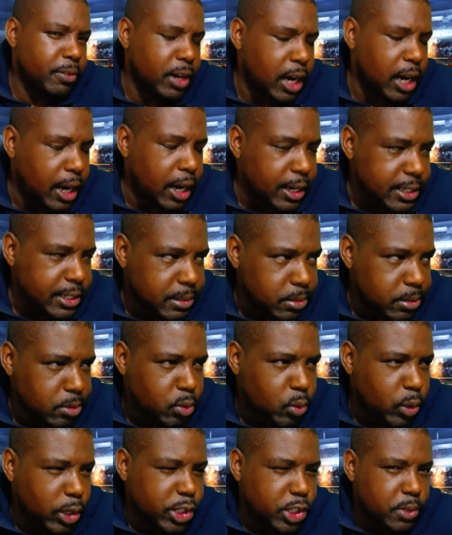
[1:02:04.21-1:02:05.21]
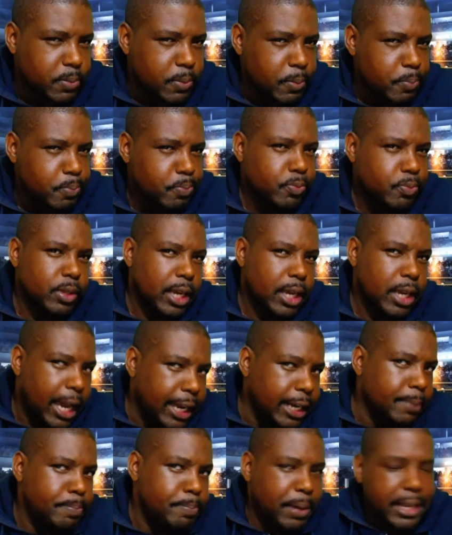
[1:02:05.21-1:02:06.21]
got asked is the question:
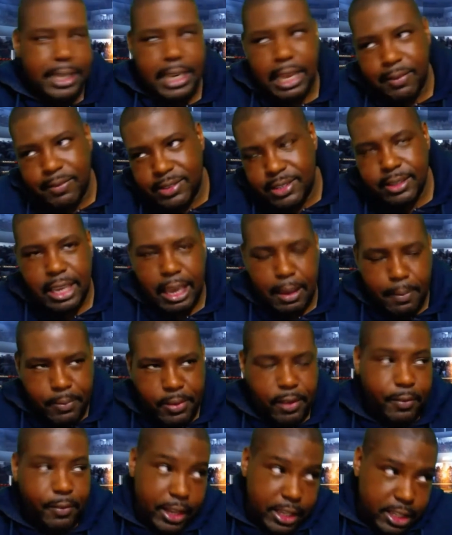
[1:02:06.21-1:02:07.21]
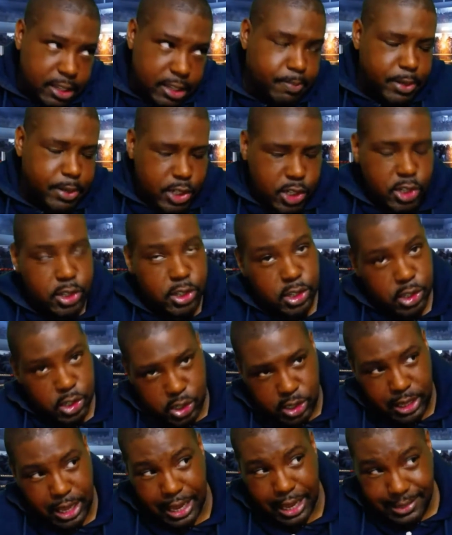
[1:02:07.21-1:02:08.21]
how did Ben Davison get himself into the
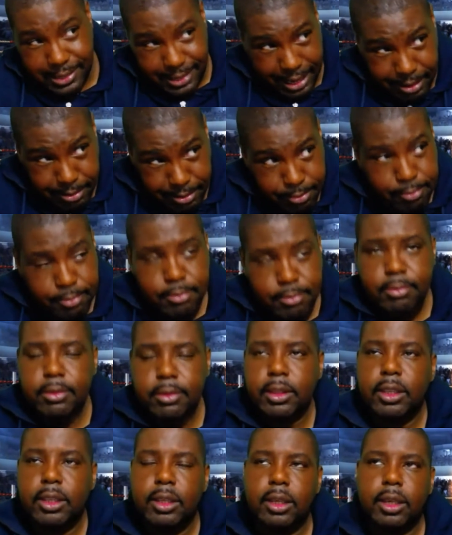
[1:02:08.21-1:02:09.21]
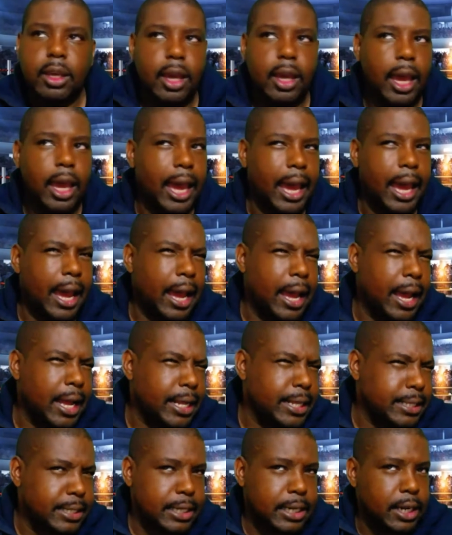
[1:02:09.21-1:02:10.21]
position that he's in?
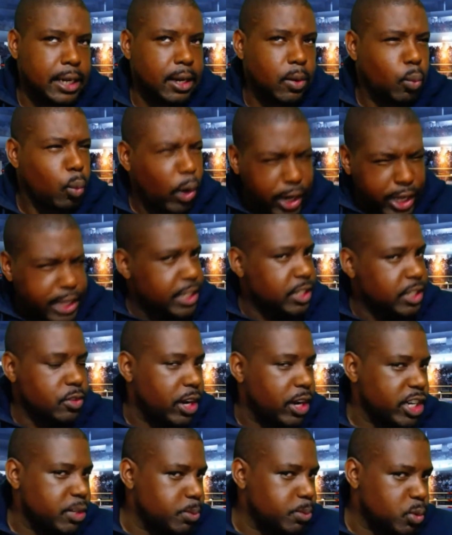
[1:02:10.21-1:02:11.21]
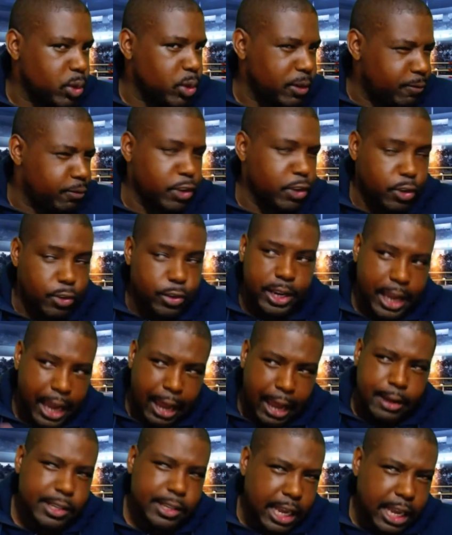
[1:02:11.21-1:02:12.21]
And what is the relationship between Fury
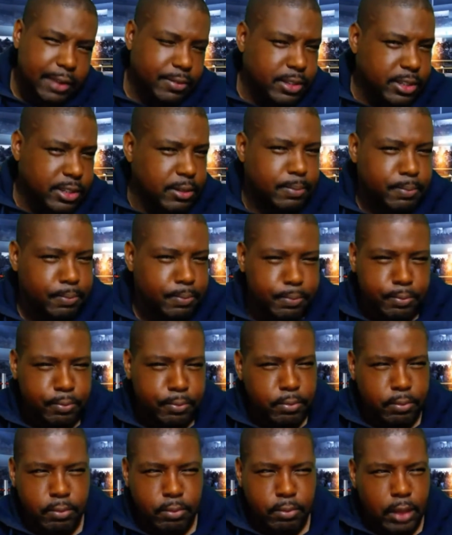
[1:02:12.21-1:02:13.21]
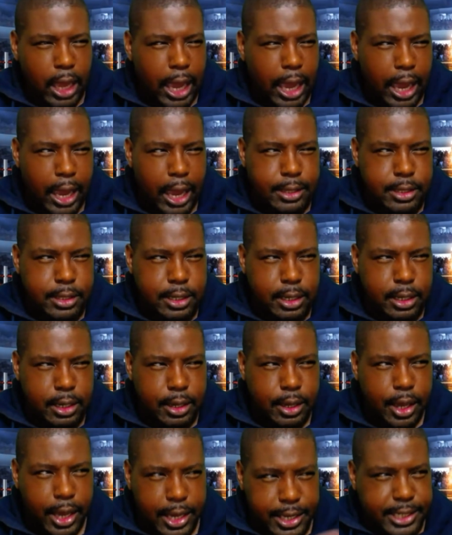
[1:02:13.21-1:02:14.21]
and Davidson? And
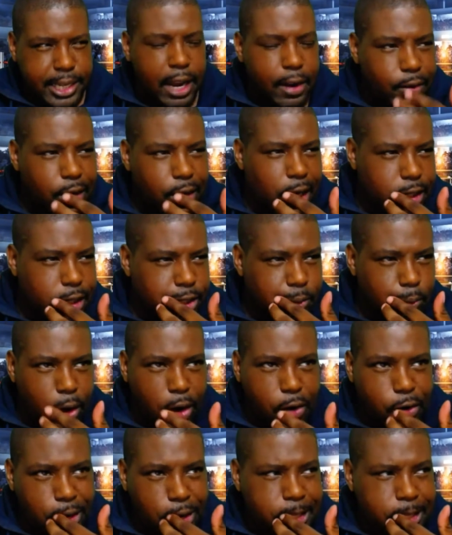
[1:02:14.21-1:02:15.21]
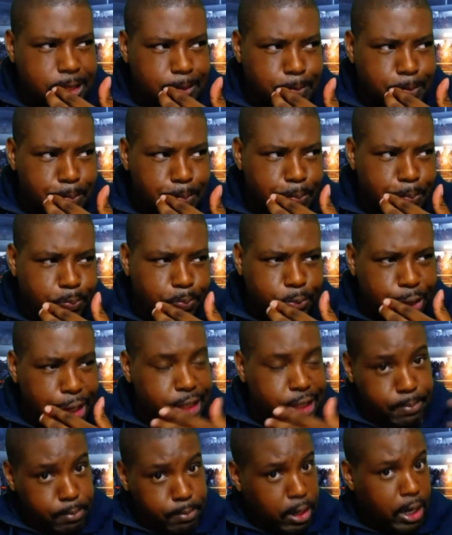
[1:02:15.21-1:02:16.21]
is that a relationship where is
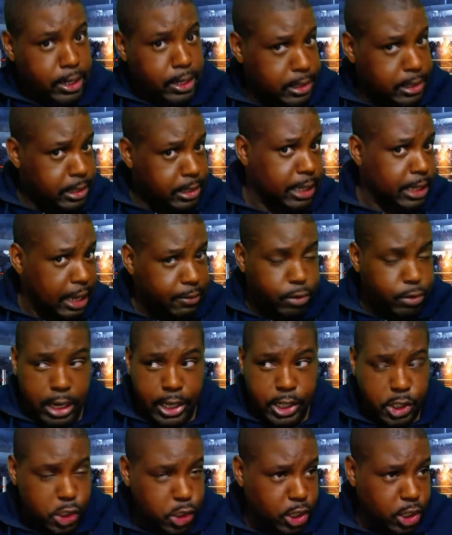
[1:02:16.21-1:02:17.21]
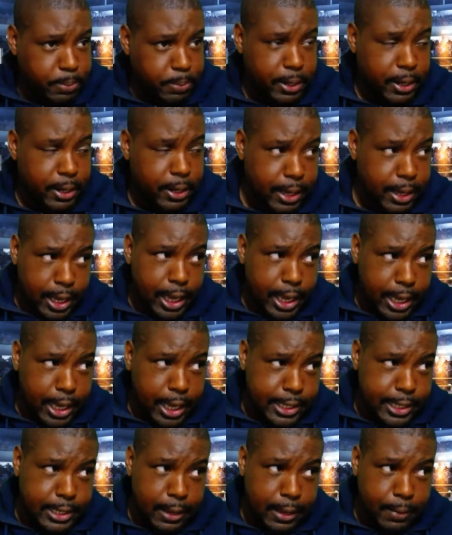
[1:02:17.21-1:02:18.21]
it master-slave relationship?
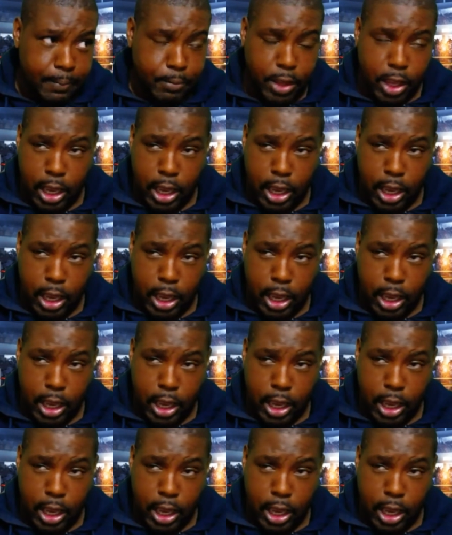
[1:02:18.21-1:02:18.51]
Is it,